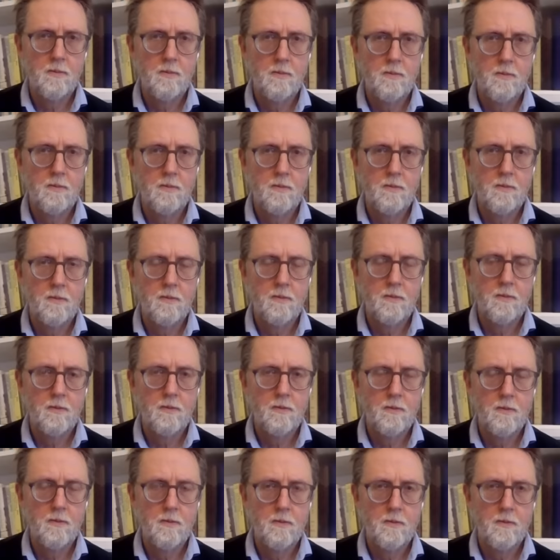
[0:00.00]

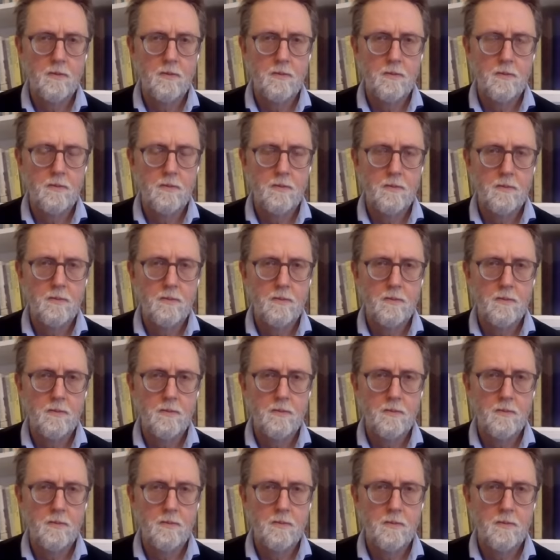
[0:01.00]

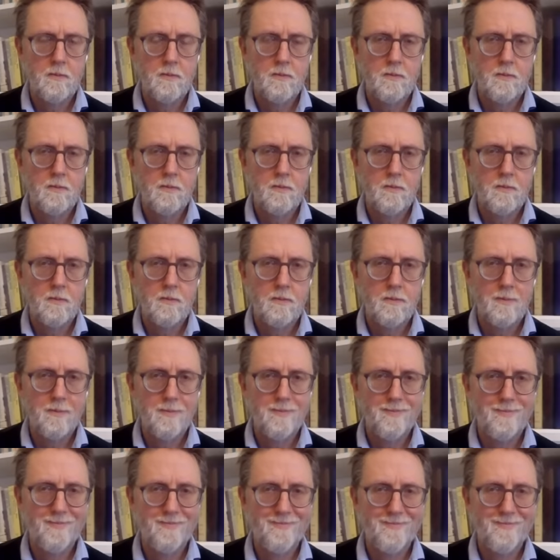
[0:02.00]

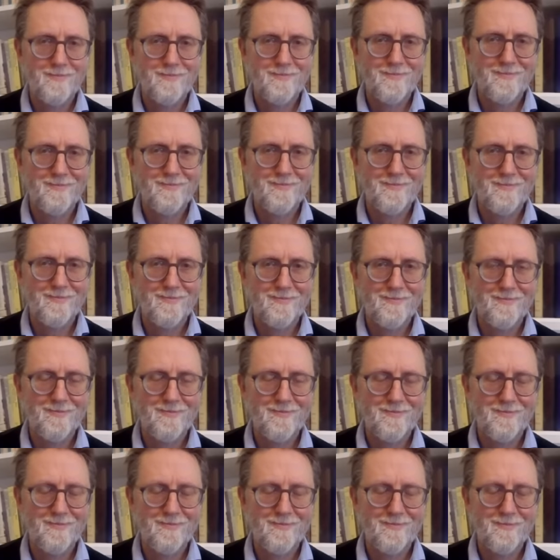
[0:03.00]

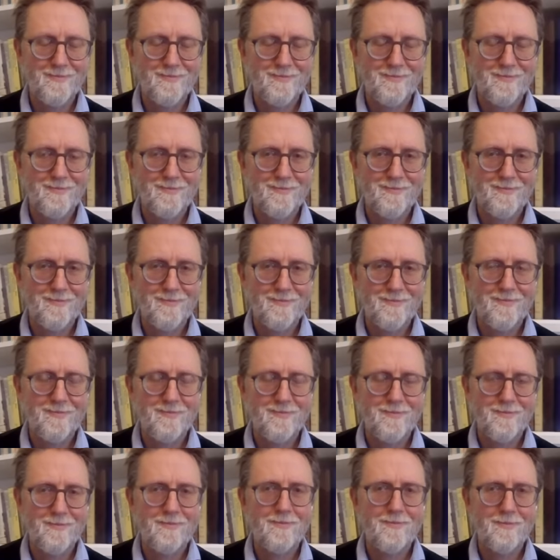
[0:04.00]

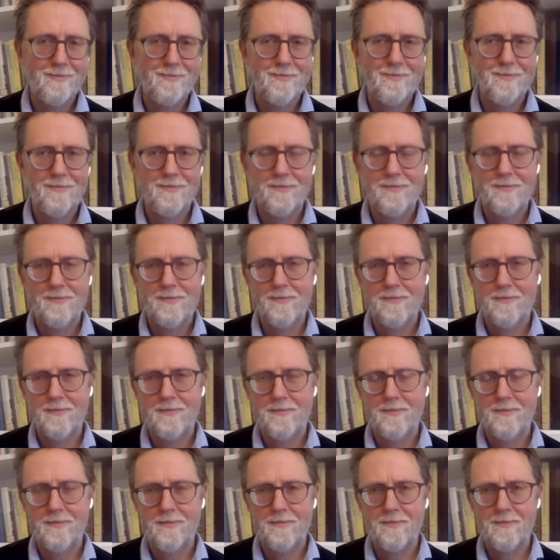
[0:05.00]

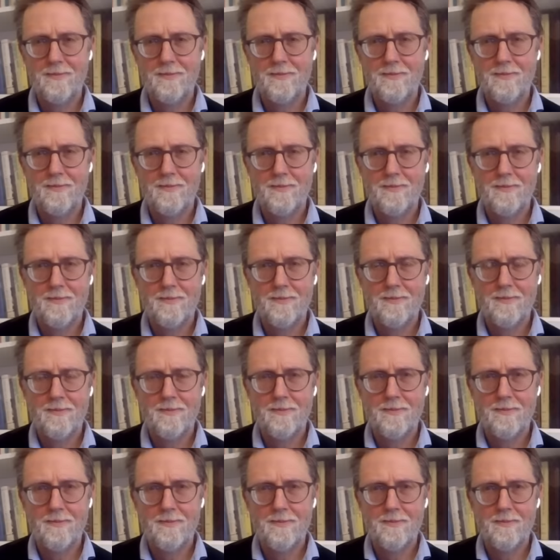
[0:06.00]

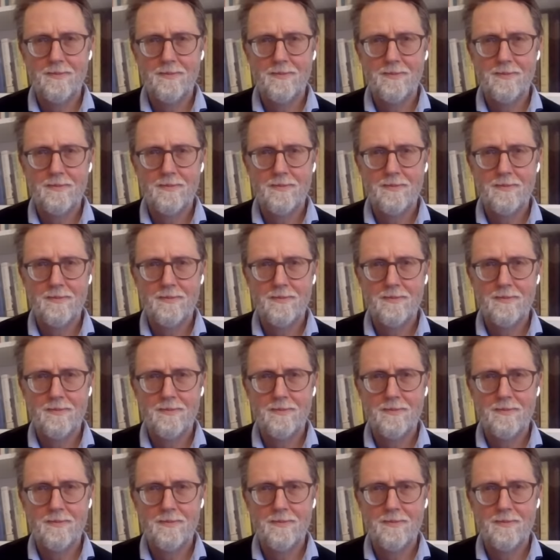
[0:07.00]
[no speech]